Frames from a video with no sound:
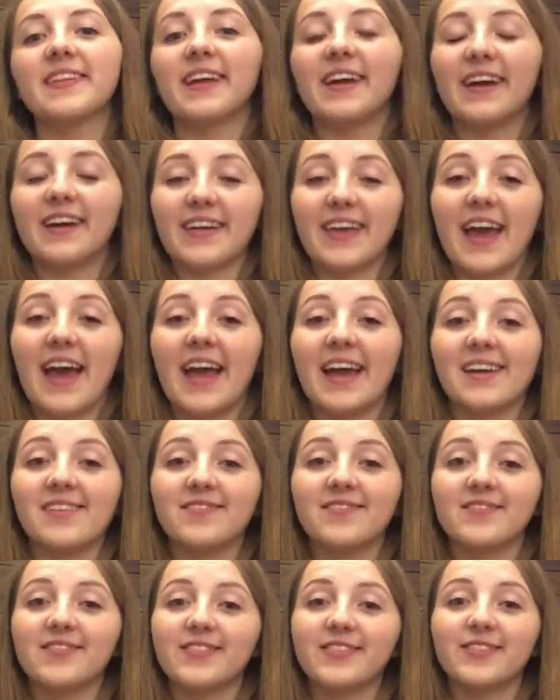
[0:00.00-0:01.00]
Okay,
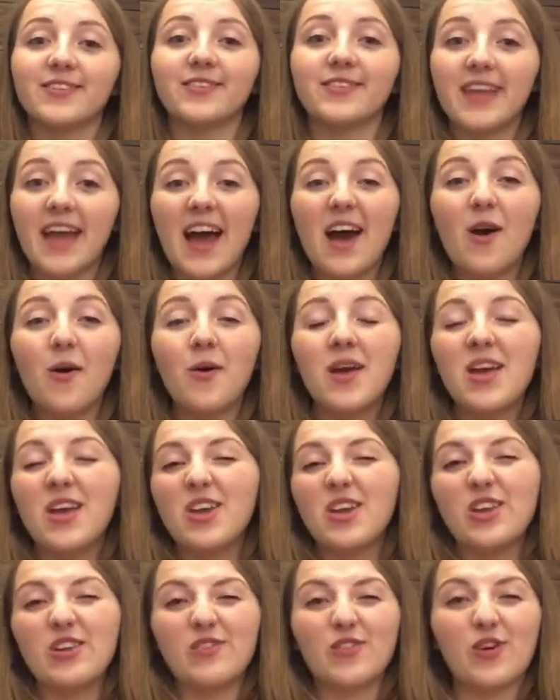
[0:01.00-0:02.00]
so now
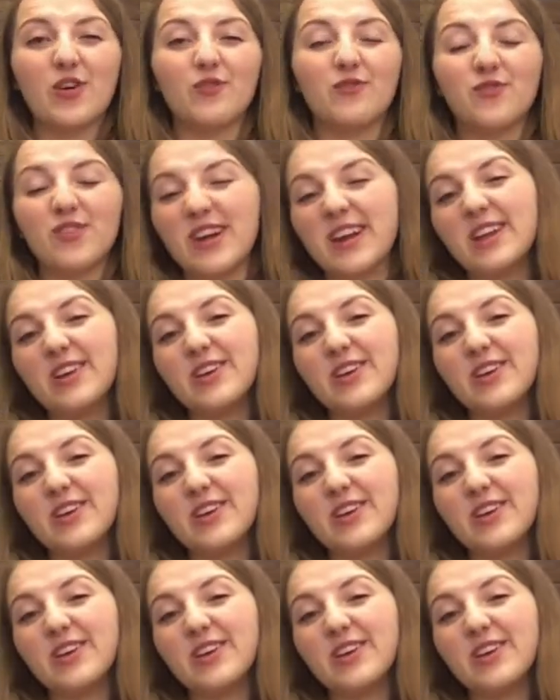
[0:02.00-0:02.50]
you've got a really